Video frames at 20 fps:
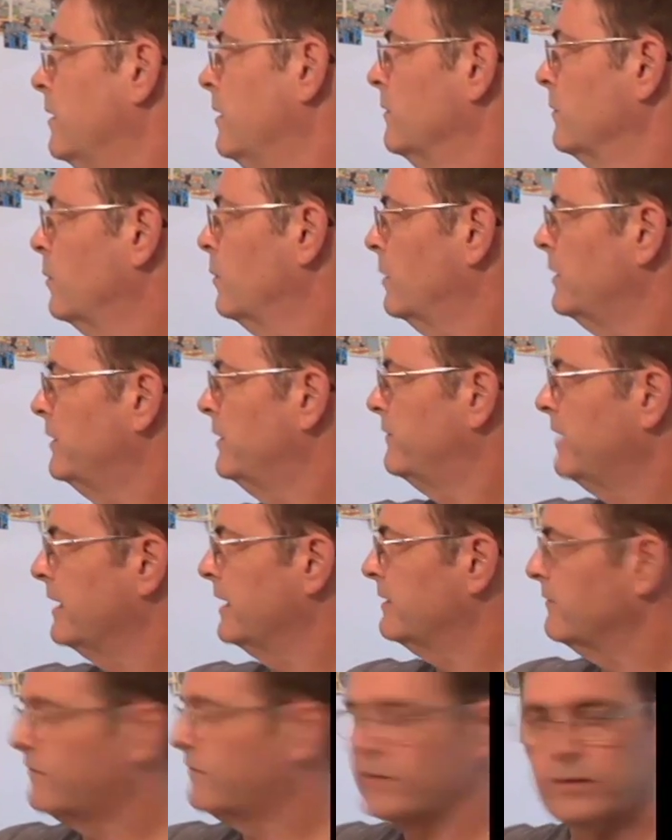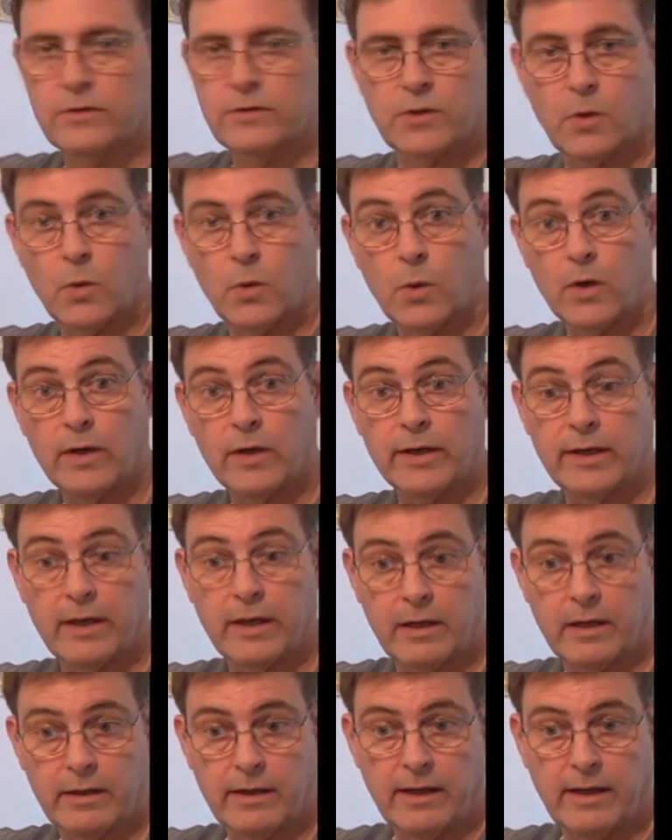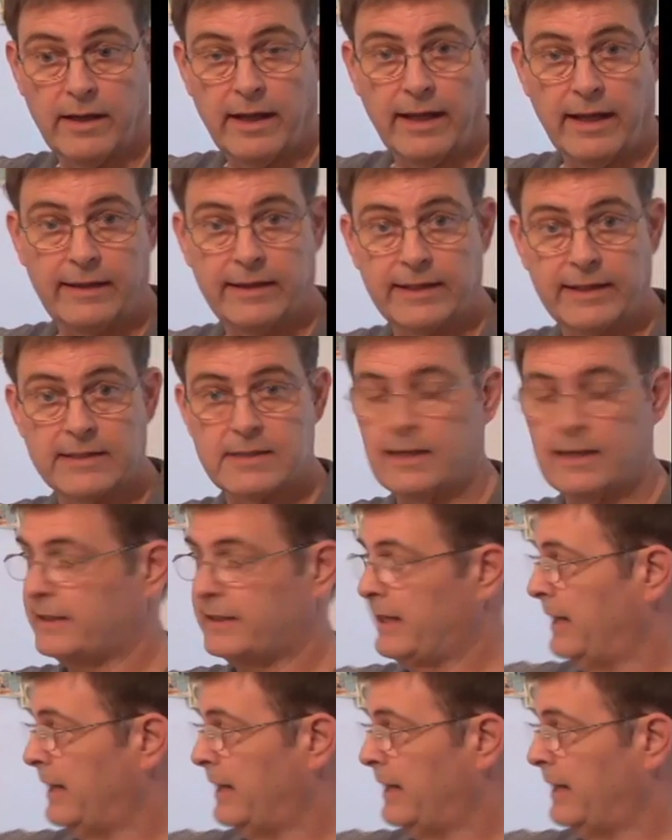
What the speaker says: know, where you've got the food court and things like